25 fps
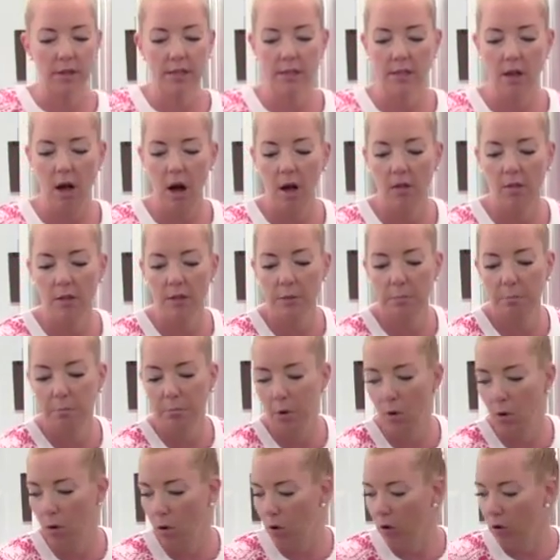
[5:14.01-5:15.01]
this all in this
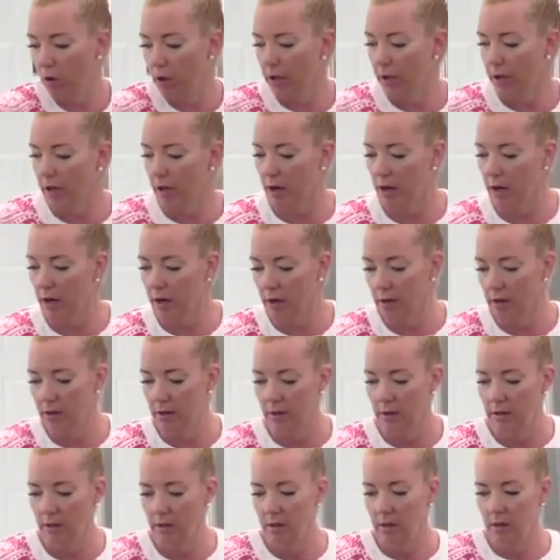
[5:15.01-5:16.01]
bowl here.
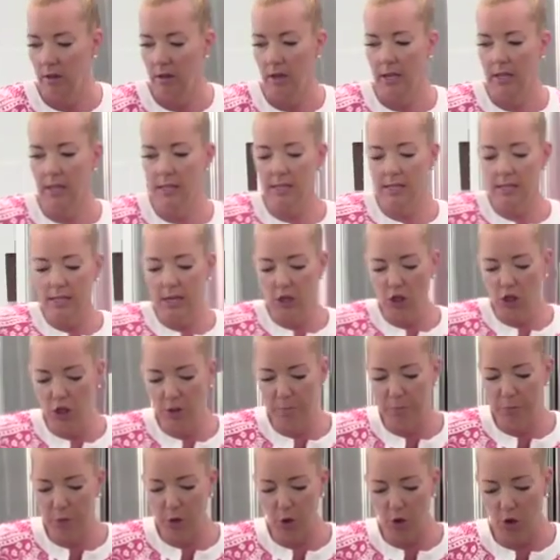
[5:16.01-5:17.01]
It's such
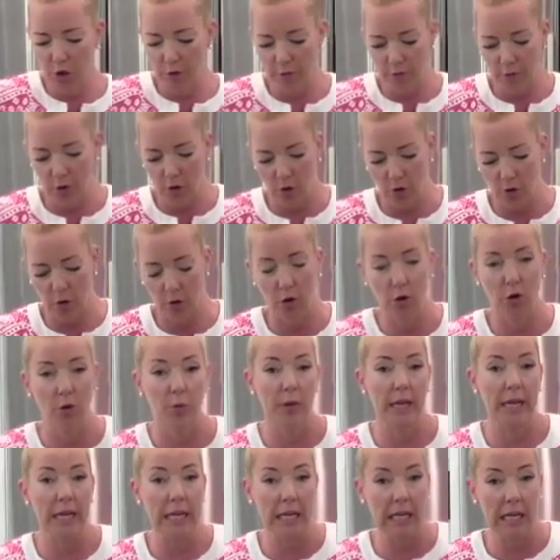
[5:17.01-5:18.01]
a beautiful
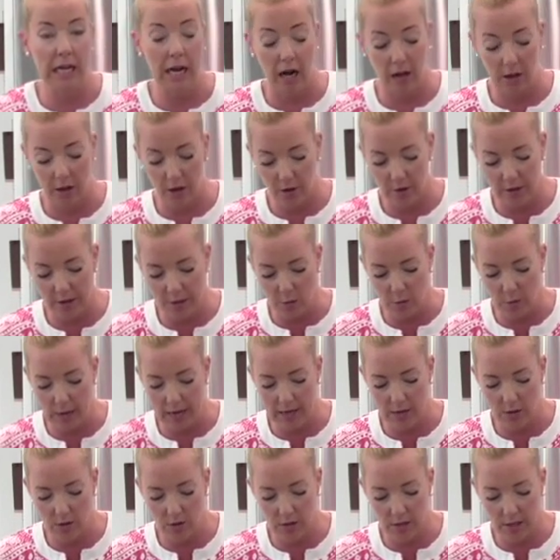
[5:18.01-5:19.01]
green color. That's
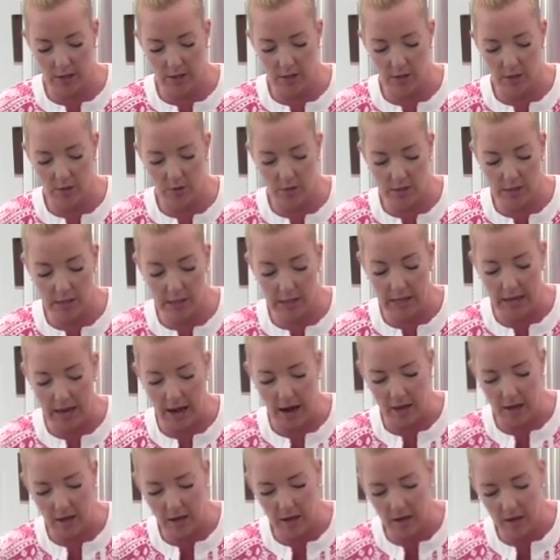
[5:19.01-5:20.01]
why I do like to use the
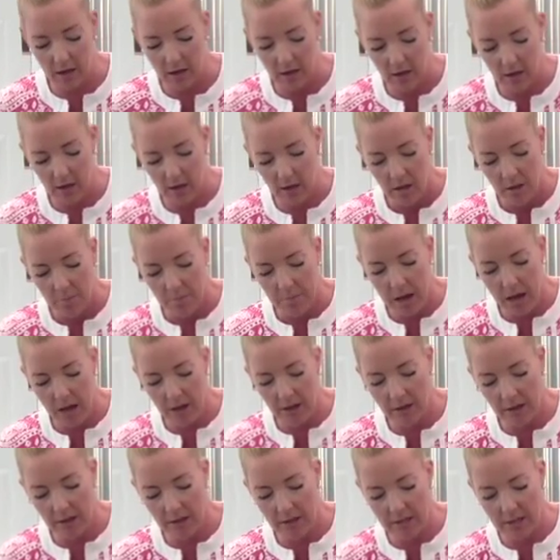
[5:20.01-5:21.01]
Gala
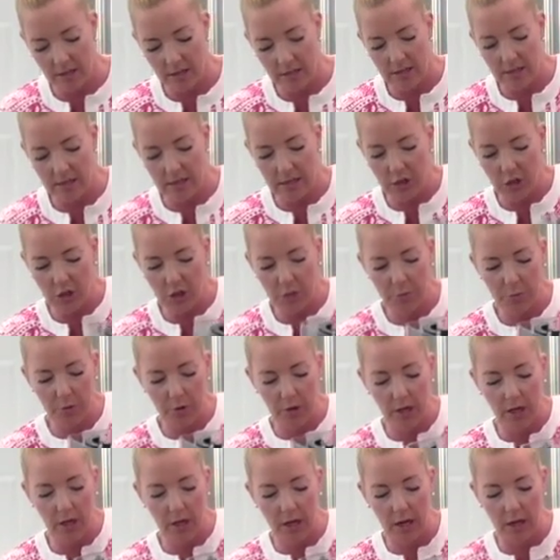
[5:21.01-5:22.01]
melon, because it's such a
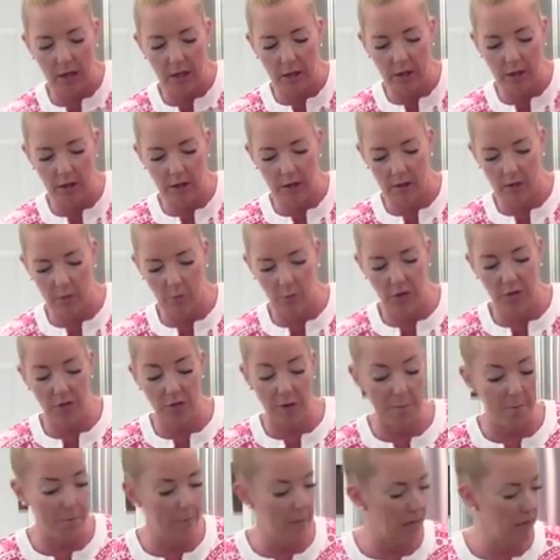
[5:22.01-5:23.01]
pretty color with
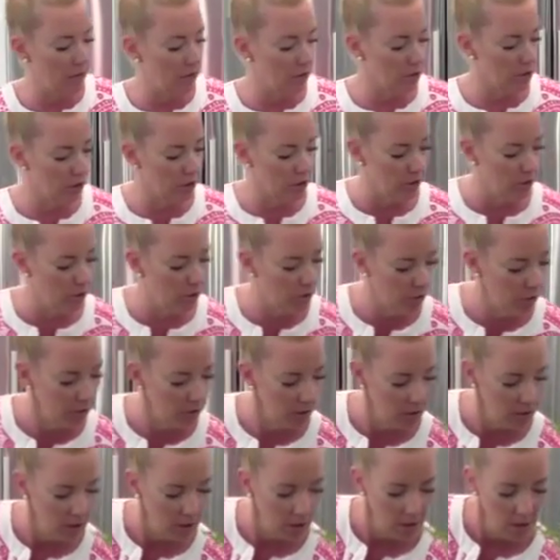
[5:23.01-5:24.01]
the mint
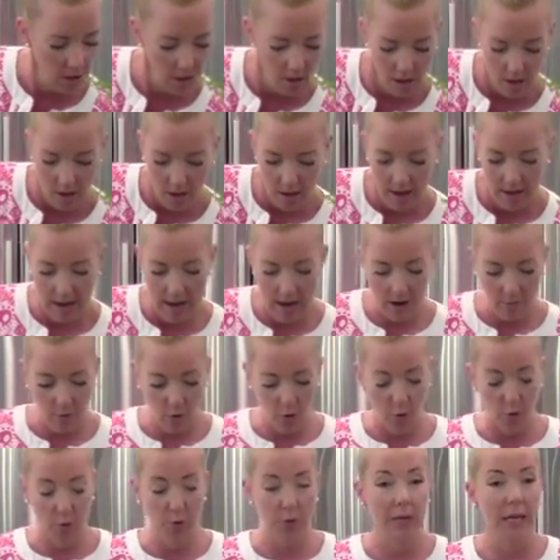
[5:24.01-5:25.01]
too. Now,
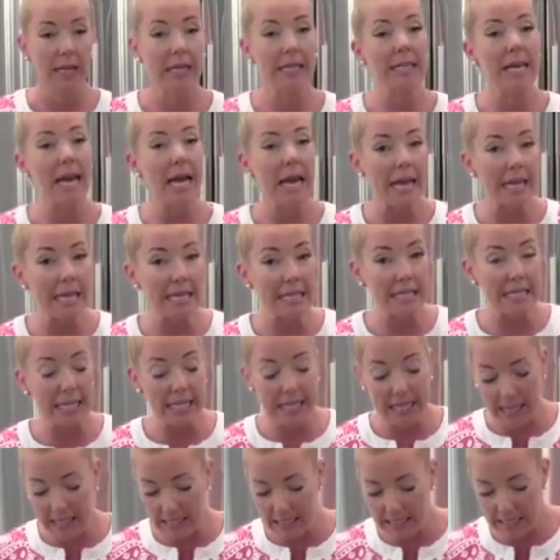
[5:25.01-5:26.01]
of course, we gotta taste
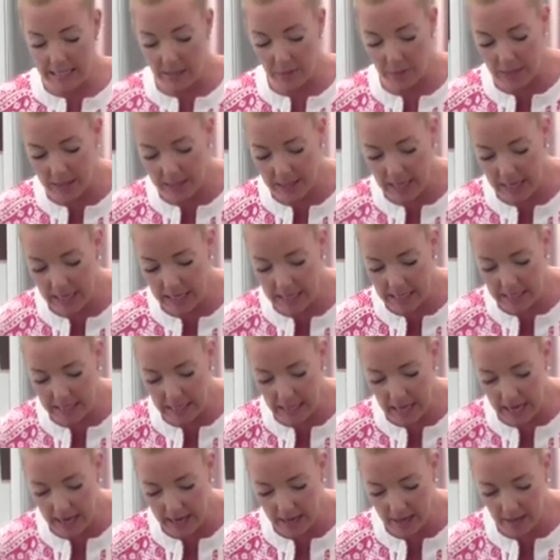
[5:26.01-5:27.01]
it and see what it tastes
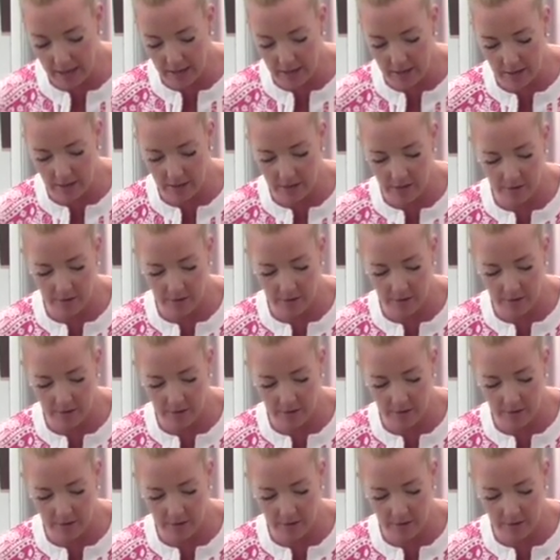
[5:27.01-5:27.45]
like.